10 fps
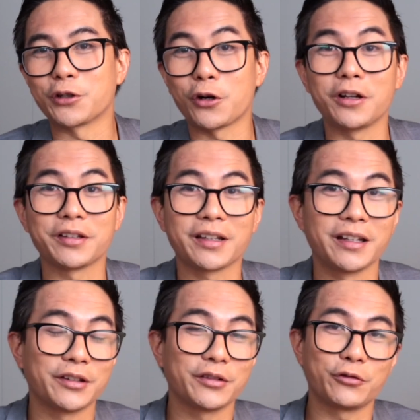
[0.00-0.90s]
costs
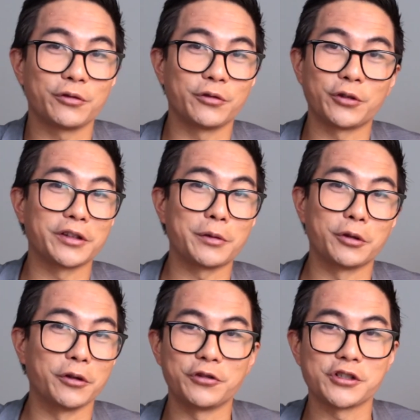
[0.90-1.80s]
as, for
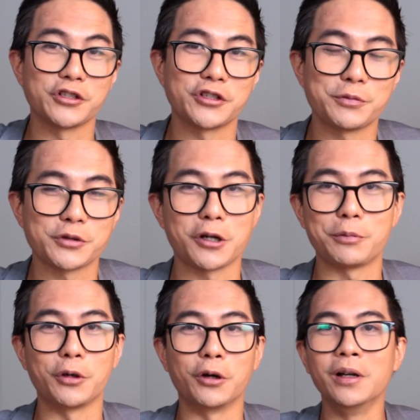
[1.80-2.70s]
example, a fish and chip
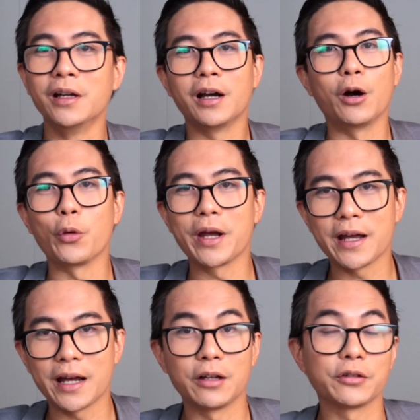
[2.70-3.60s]
shop or a
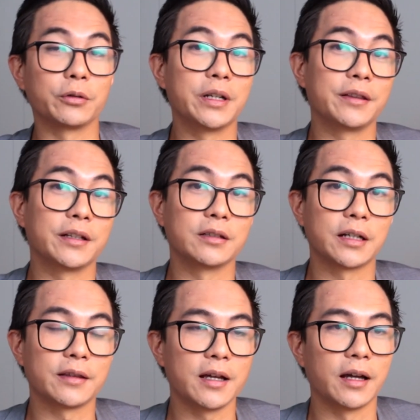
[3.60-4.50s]
warehouse or anything
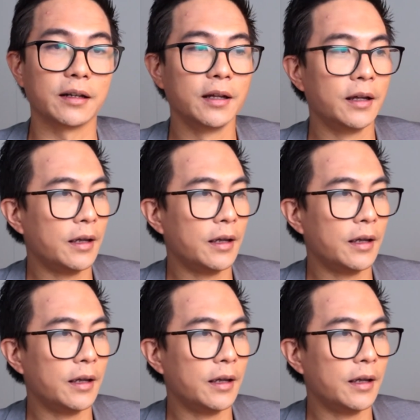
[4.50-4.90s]
like that.